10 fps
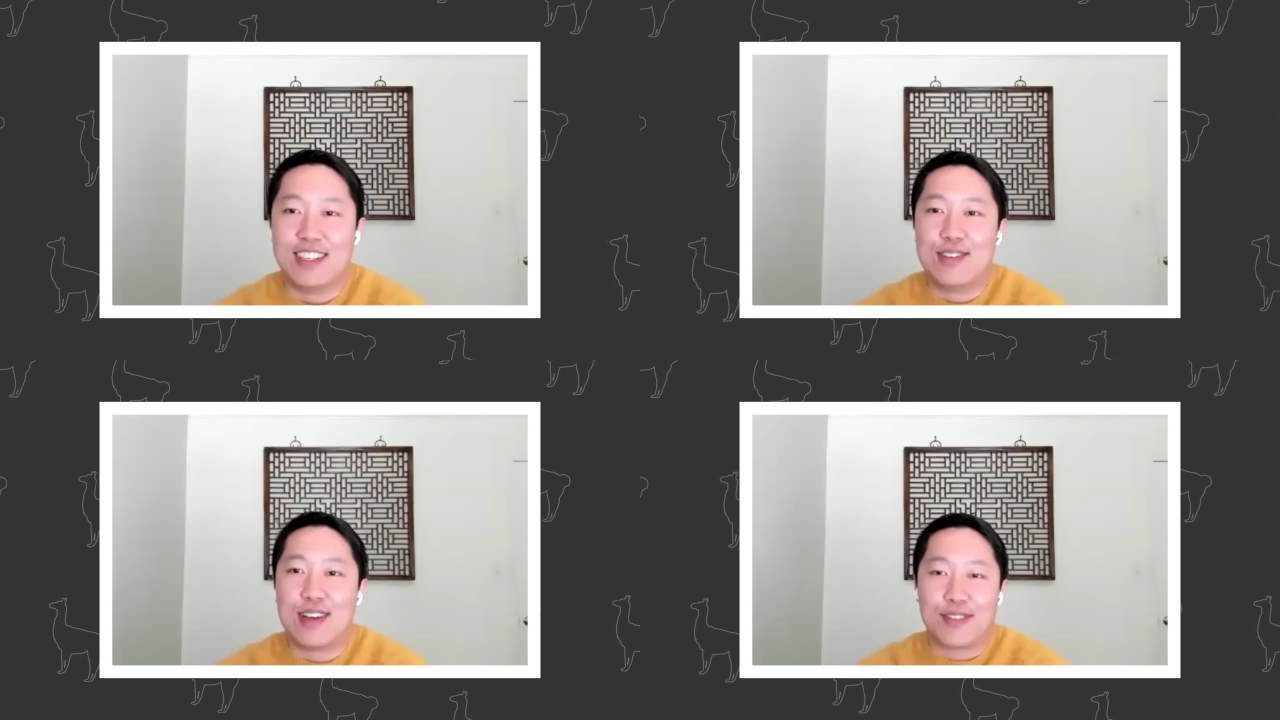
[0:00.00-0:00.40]

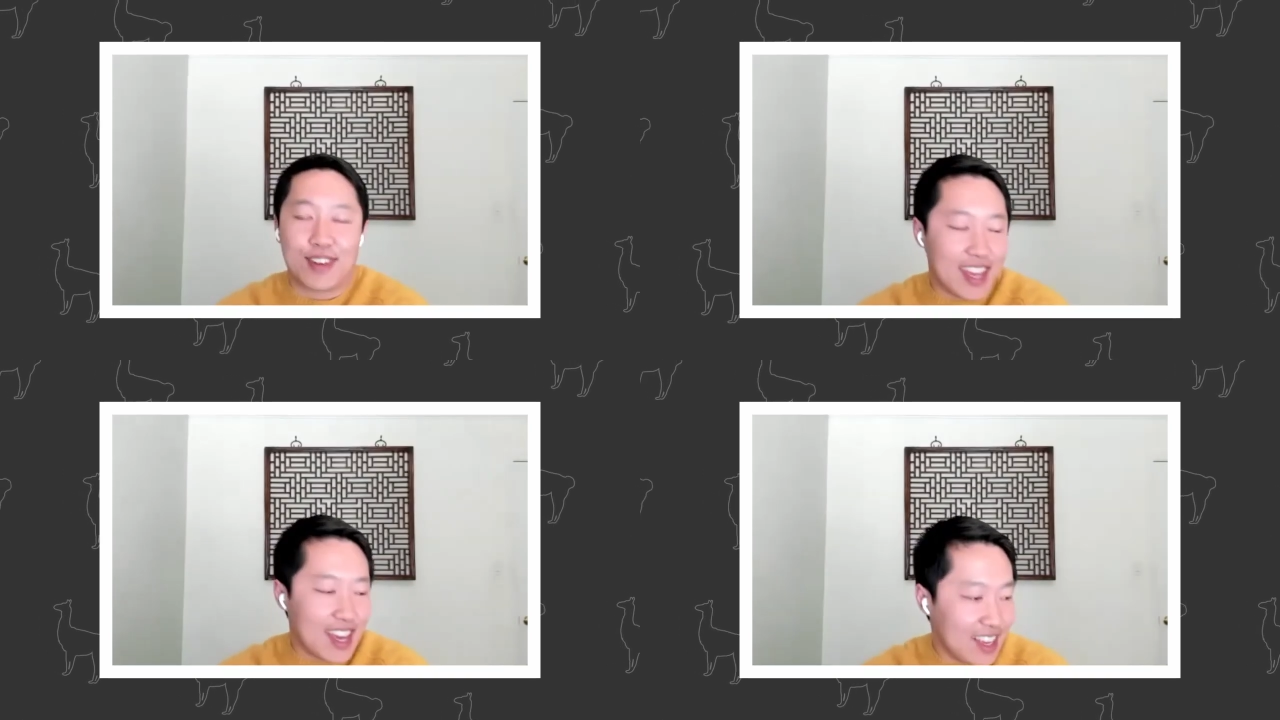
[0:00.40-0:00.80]
Do
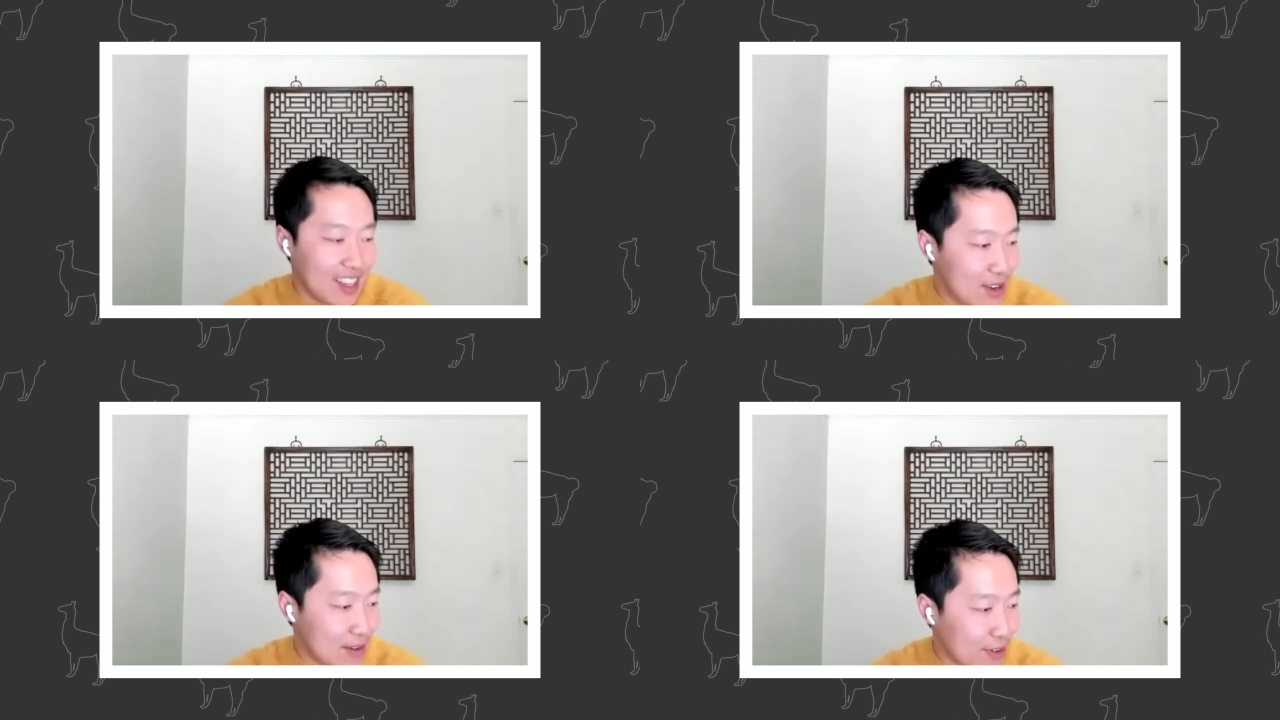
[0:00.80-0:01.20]

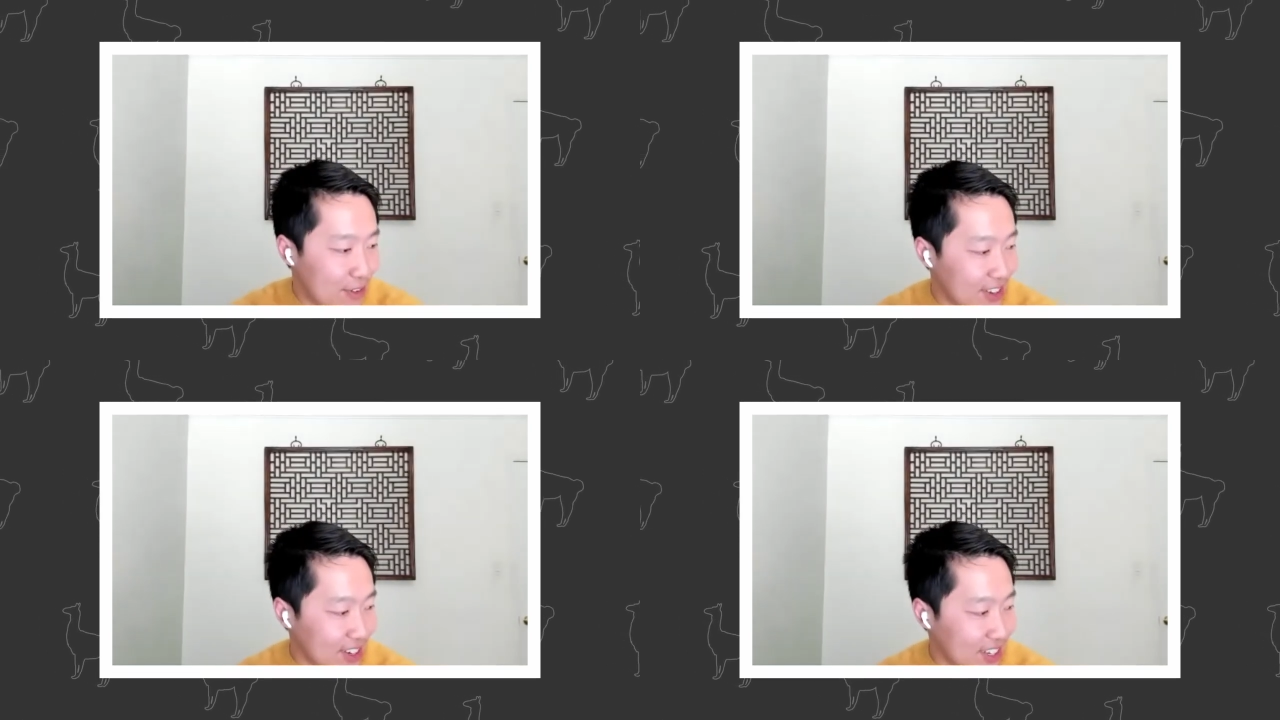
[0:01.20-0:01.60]
you ever
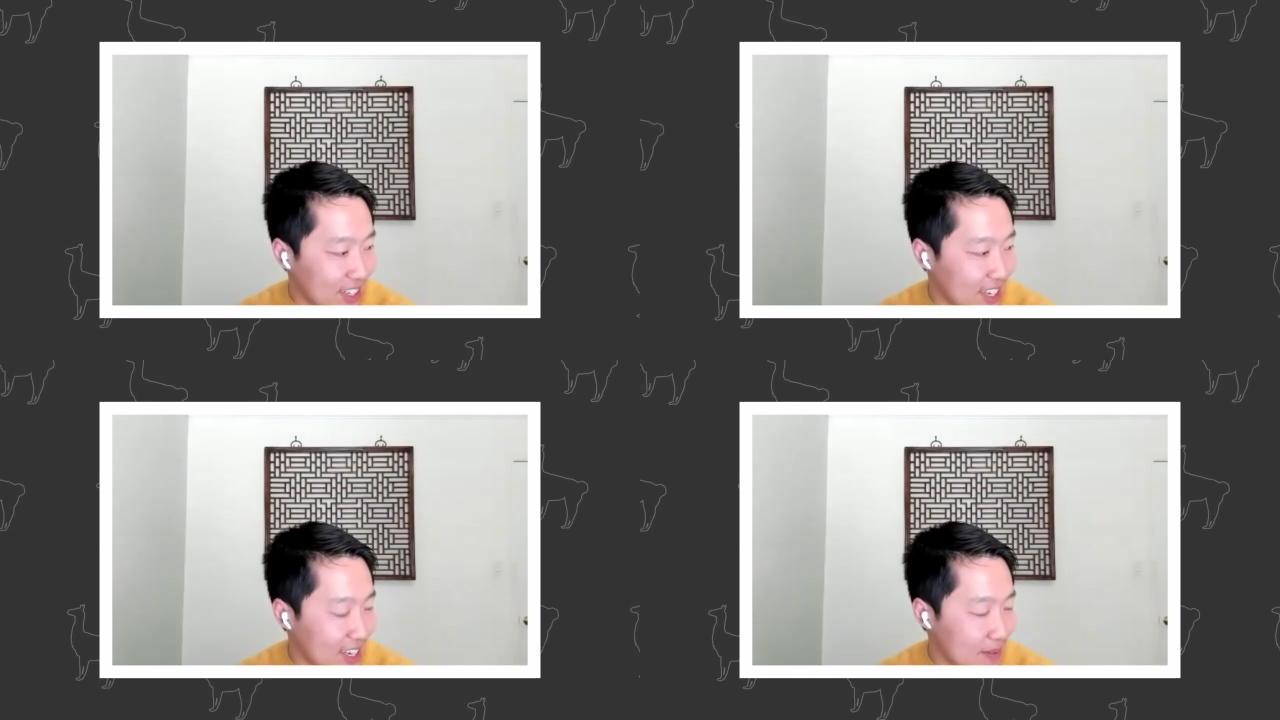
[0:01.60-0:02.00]

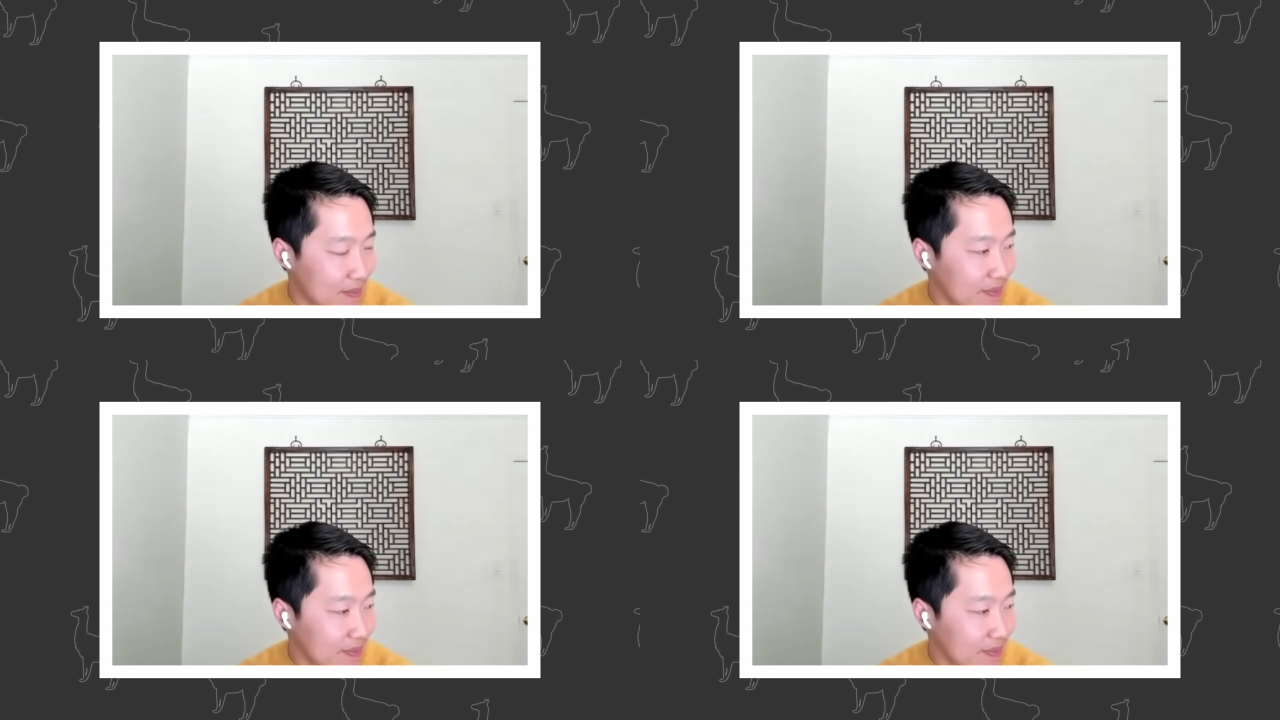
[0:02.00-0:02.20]
feel